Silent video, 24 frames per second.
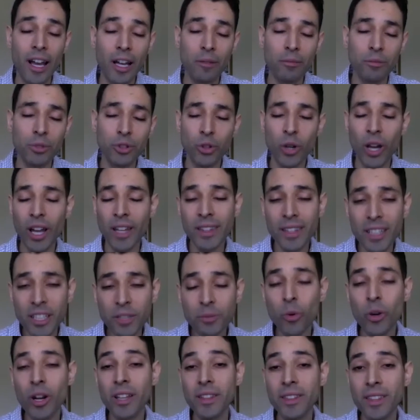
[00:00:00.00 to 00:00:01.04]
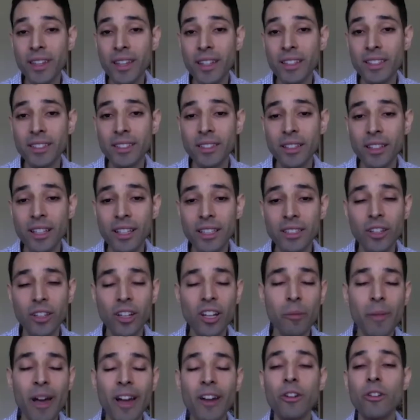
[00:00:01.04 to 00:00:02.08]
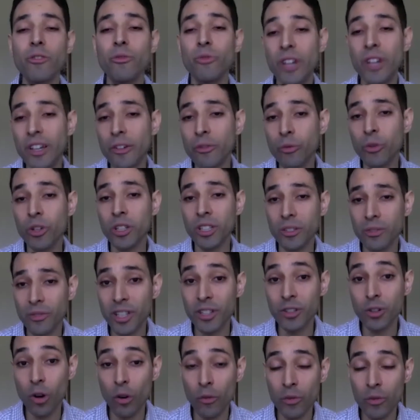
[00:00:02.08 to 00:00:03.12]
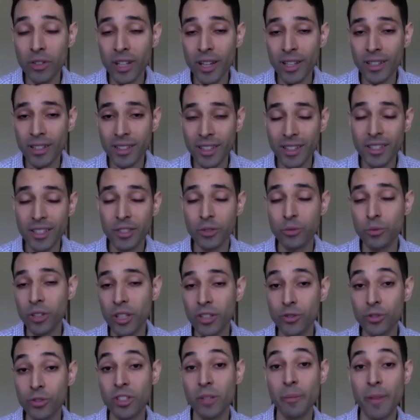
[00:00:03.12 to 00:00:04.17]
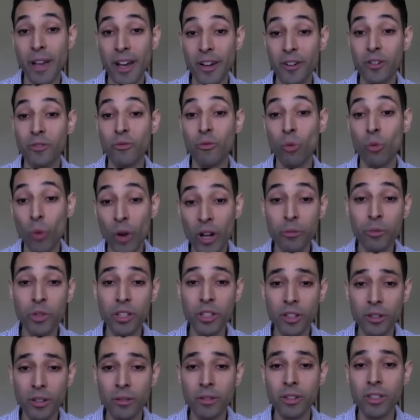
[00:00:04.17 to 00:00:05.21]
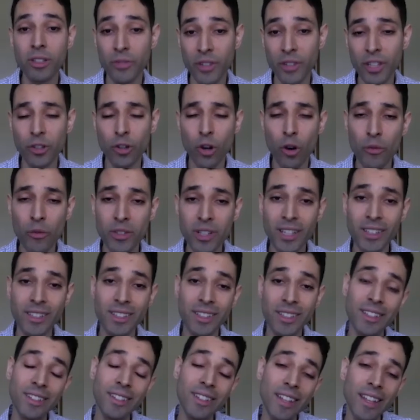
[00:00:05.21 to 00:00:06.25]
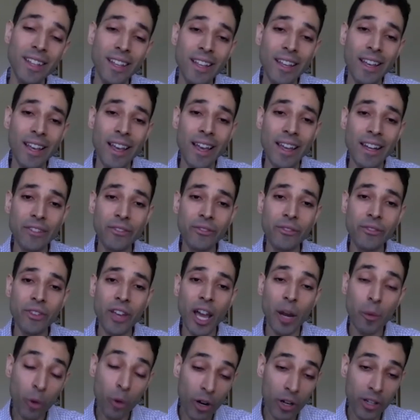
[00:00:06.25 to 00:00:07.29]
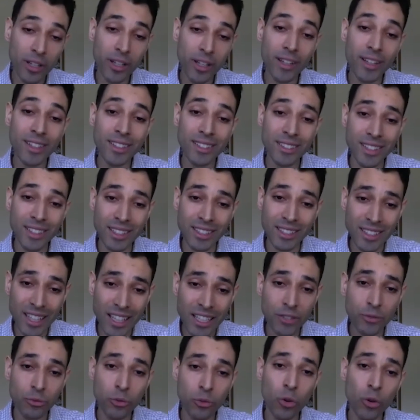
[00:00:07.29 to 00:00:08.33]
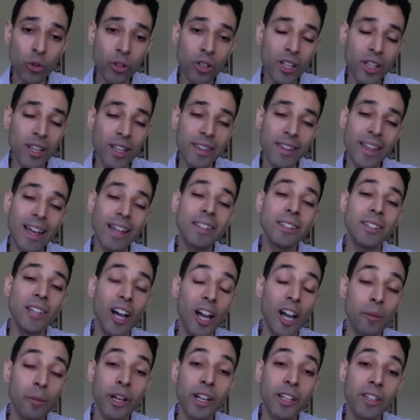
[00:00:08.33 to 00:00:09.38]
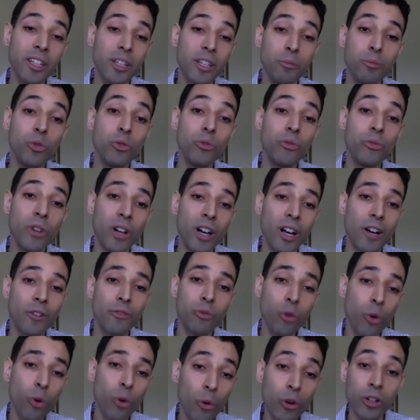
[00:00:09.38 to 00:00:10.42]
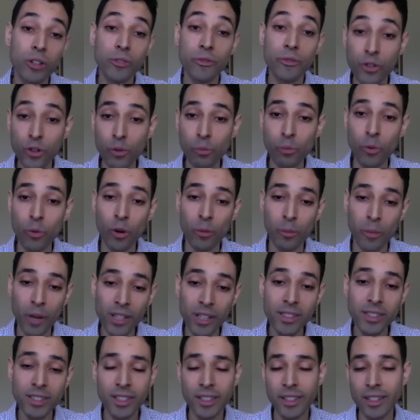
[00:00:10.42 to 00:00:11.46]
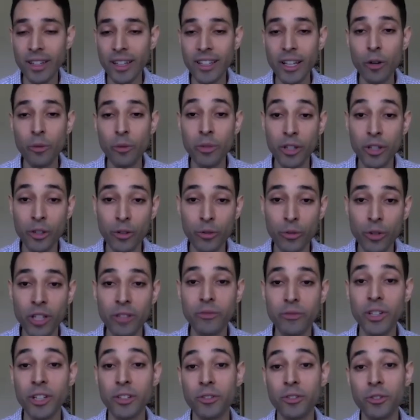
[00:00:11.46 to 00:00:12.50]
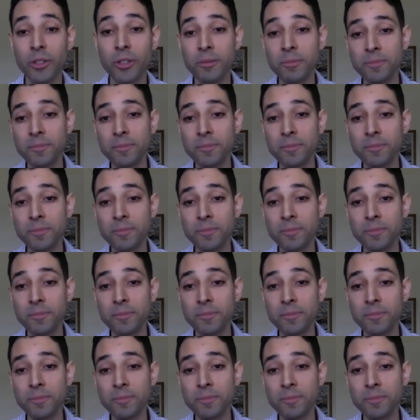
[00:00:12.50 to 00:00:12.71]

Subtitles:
So at this point, I think it's not a matter of if we defeat COVID-19, it's really just a matter of when we defeat COVID-19. And if mRNA is successful, that timeline can move forward a few more months, and that would be a great victory.